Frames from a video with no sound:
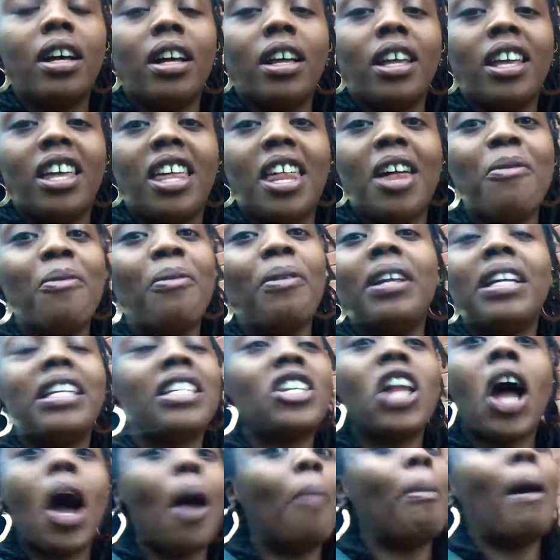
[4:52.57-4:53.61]
Yeah, it's
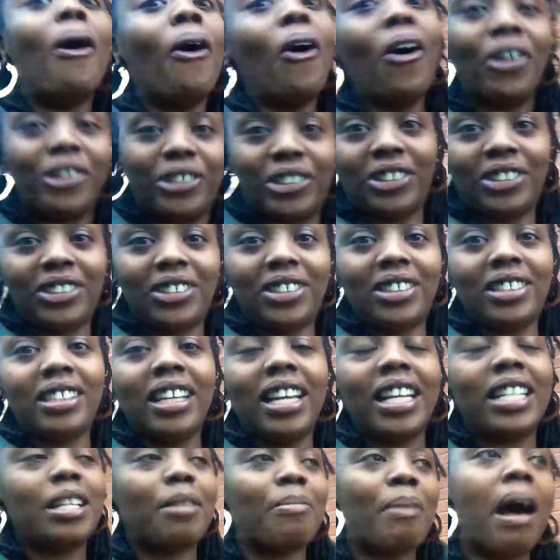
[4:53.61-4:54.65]
not about us.
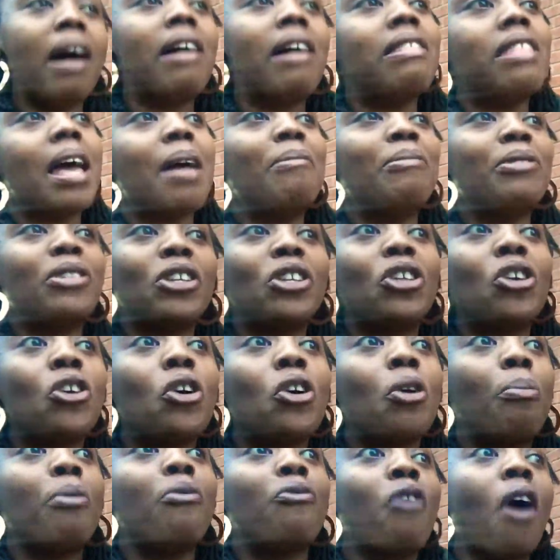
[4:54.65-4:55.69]
It's about them. So you
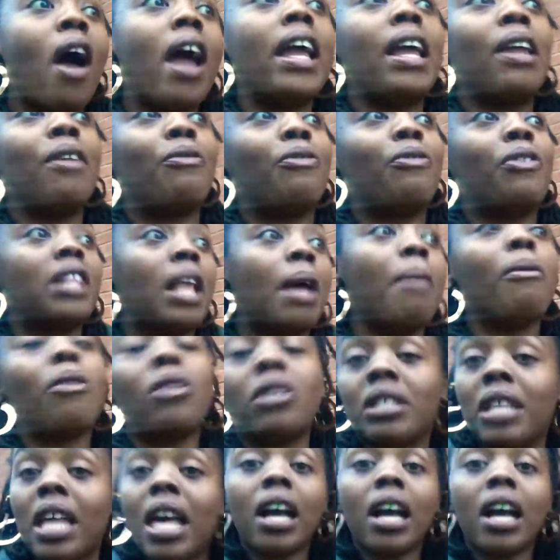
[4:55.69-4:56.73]
could be writing for them,
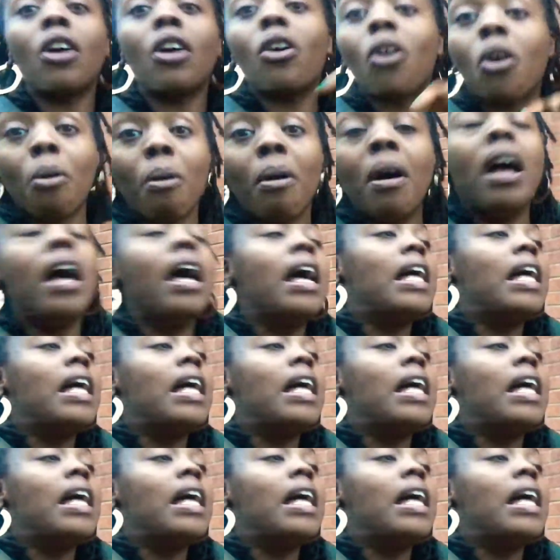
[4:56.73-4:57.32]
because they're come.